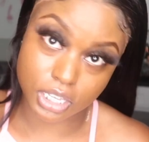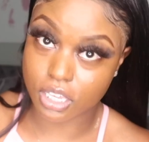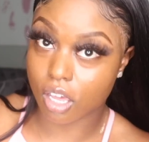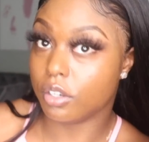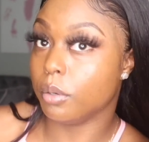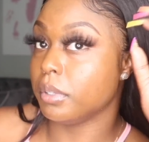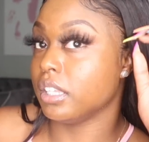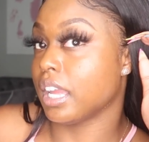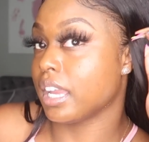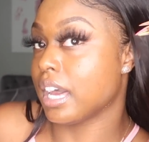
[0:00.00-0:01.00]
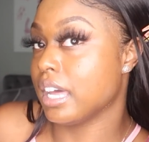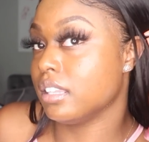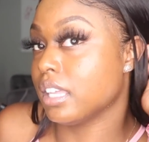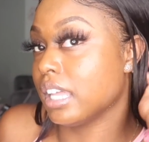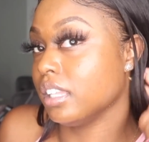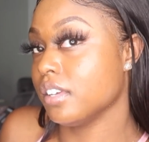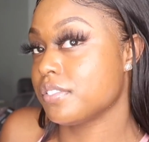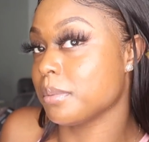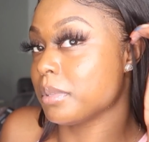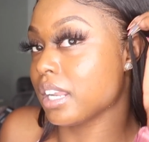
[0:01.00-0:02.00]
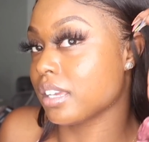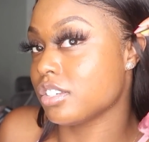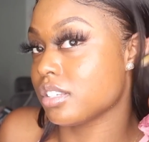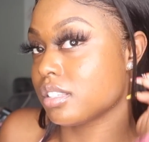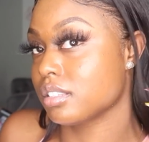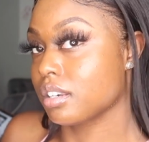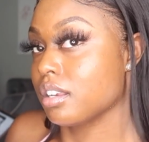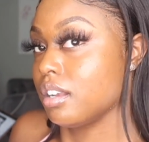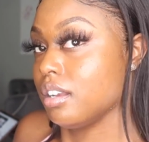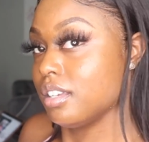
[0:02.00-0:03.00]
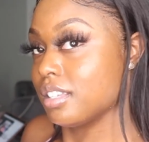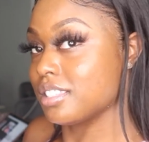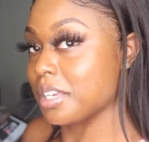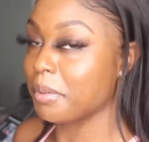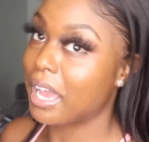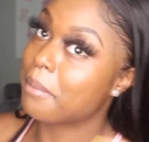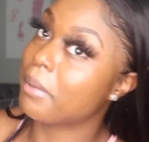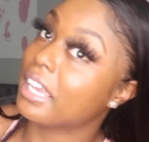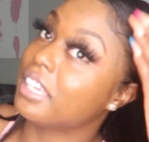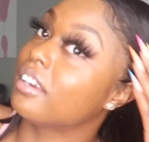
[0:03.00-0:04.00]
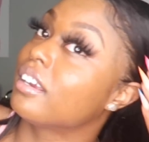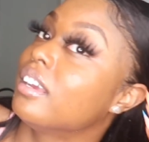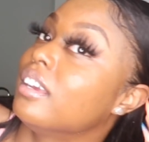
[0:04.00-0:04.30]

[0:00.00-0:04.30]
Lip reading: And y'all know me, like I love something I can just tuck behind my ear.